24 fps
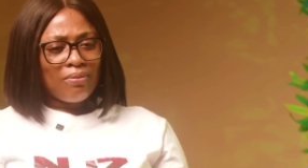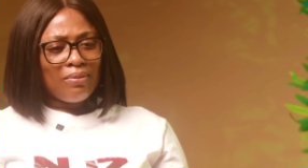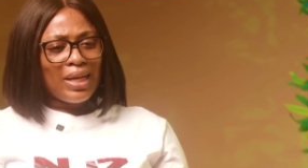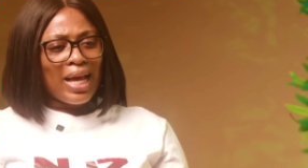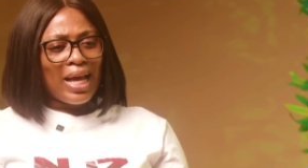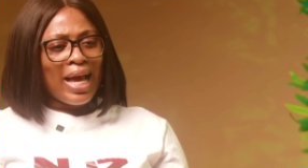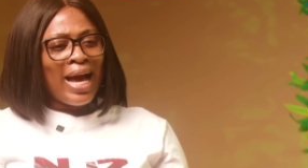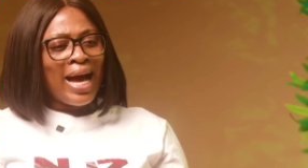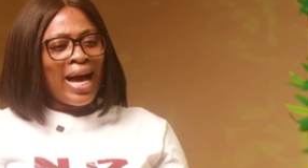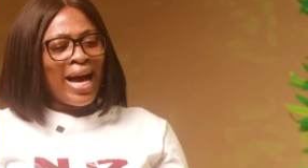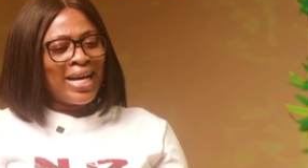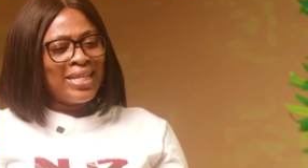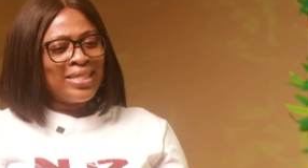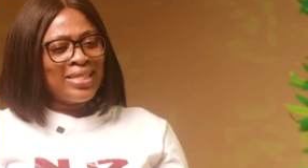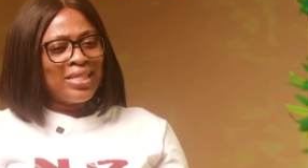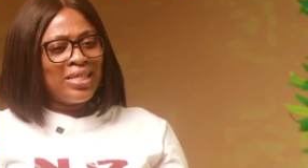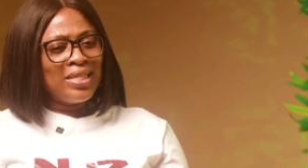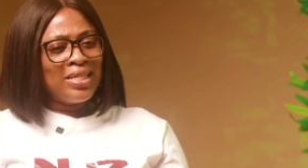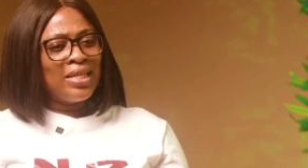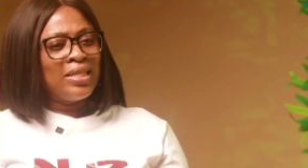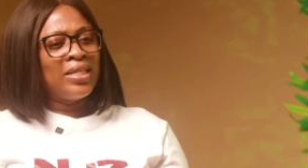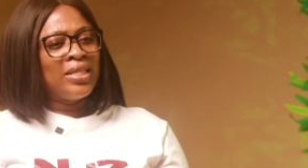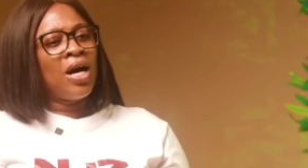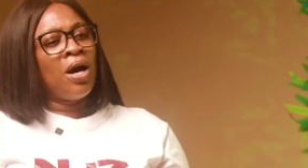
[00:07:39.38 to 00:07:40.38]
handle
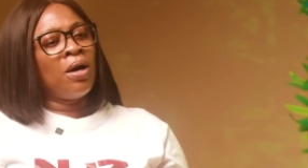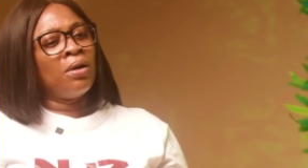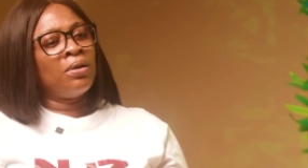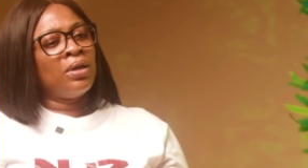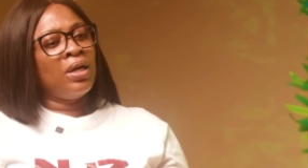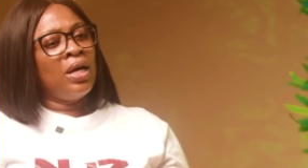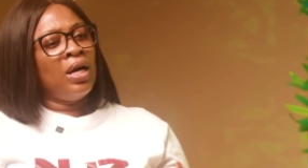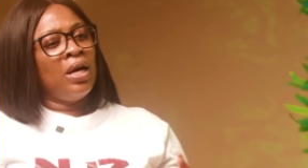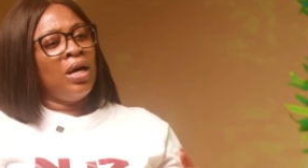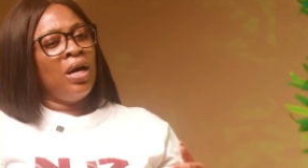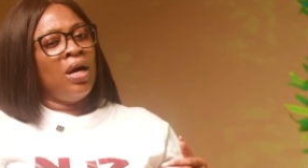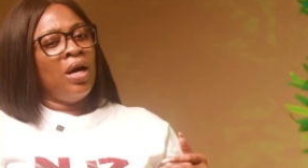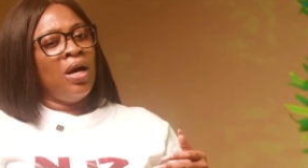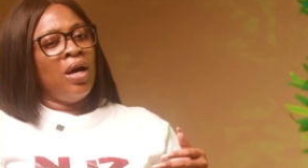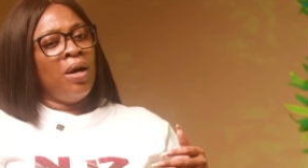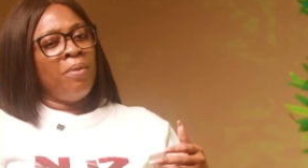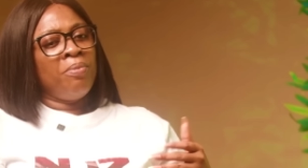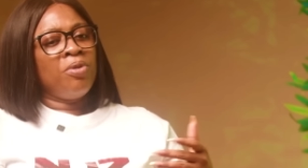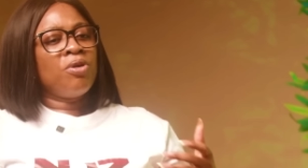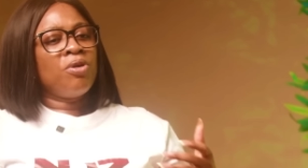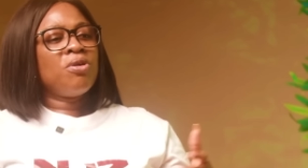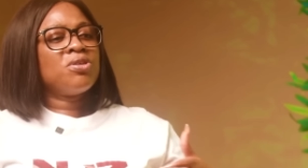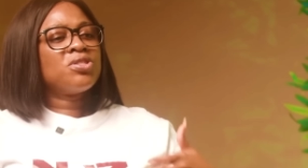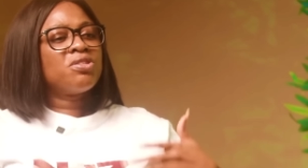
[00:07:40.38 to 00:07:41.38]
it now.
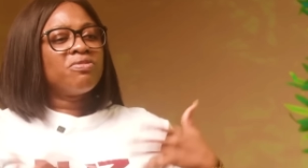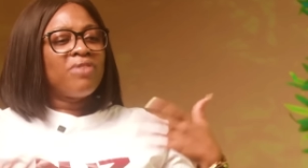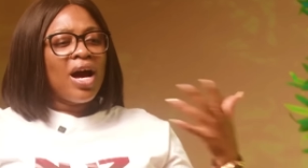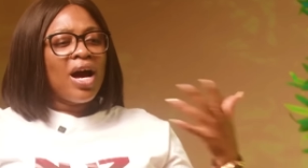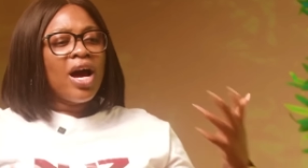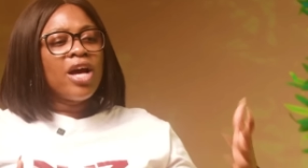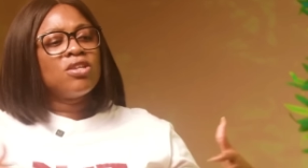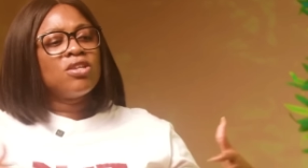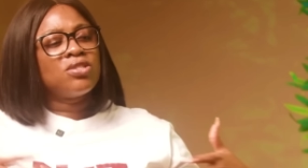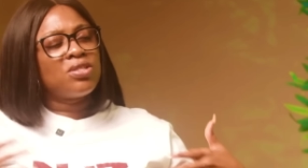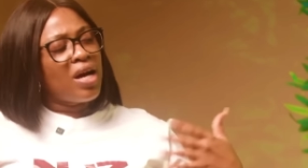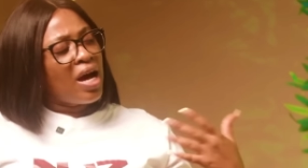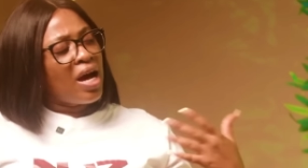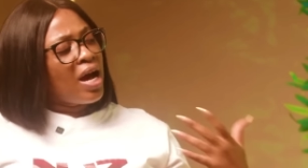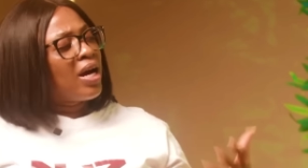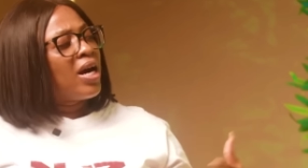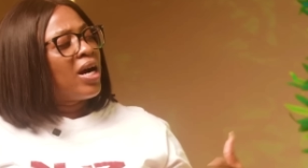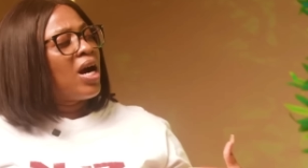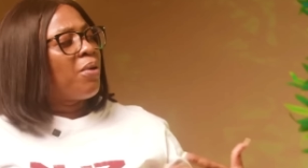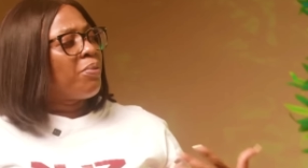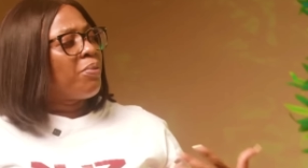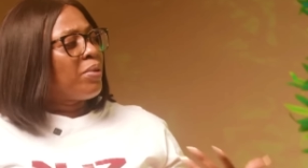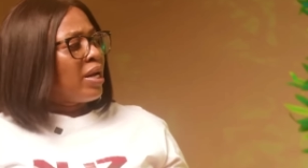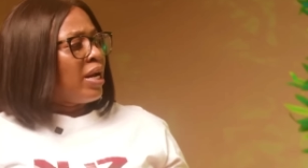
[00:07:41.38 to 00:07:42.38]
Because of how I used to hang
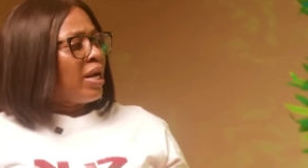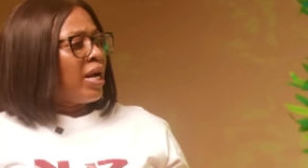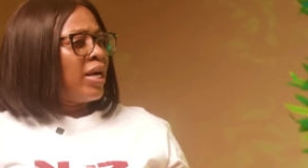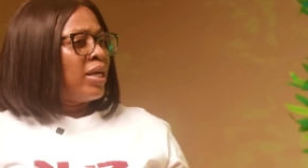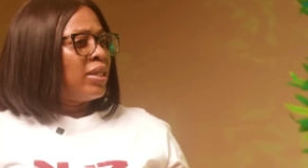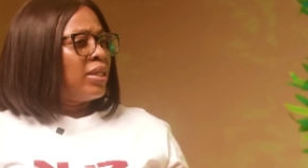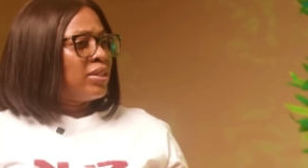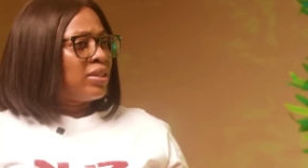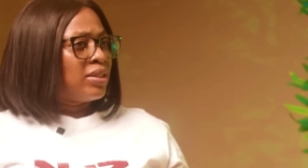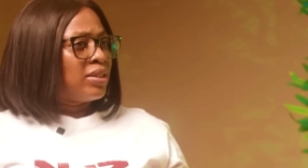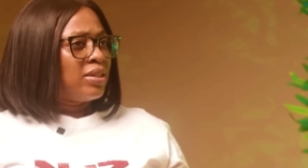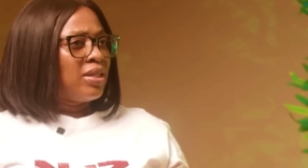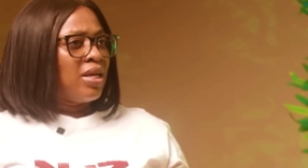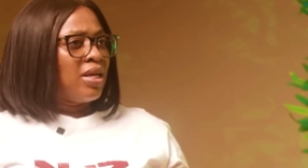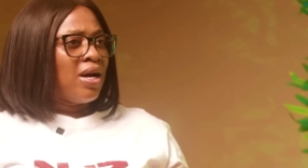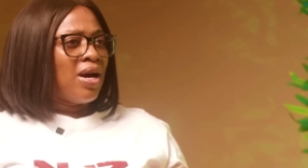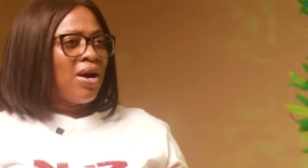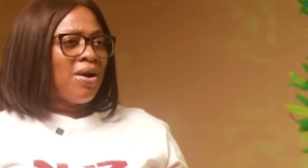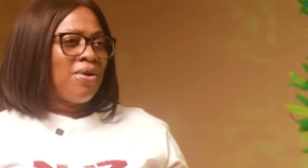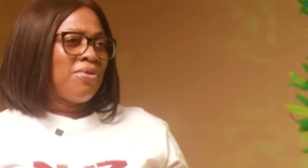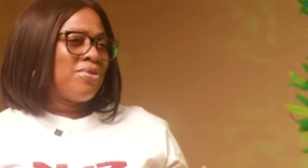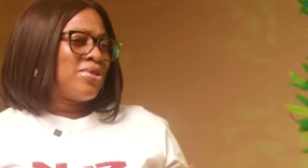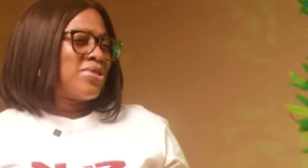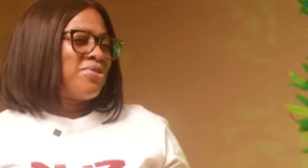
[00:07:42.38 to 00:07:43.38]
out with guys,
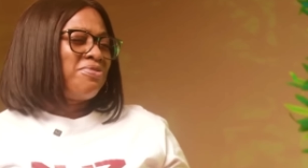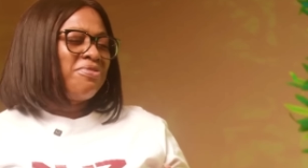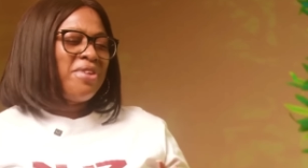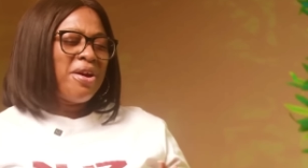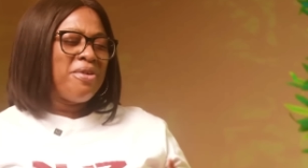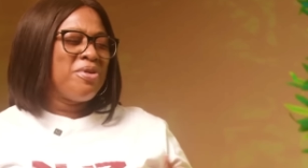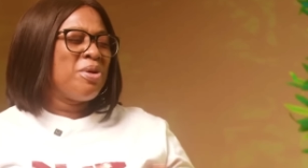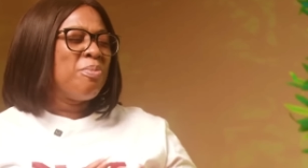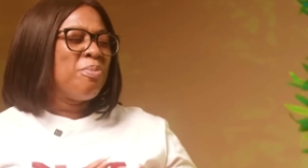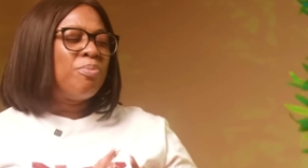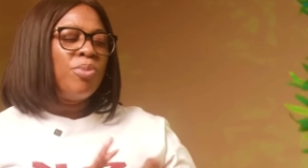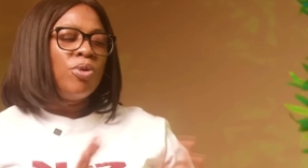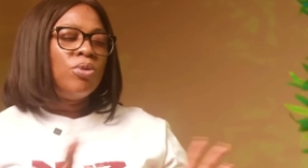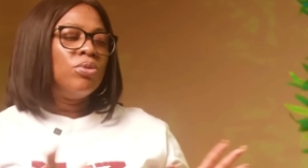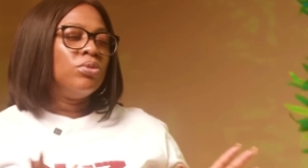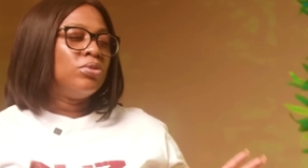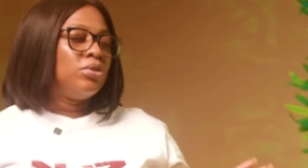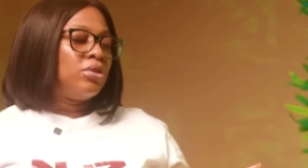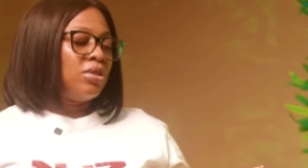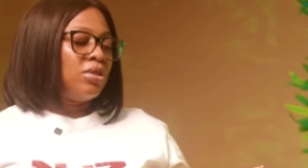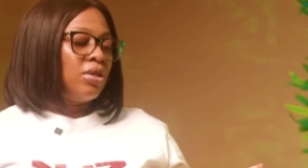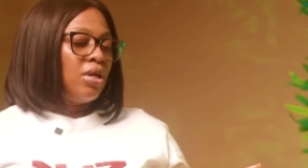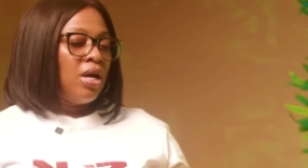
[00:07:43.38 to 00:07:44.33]
I was very bold.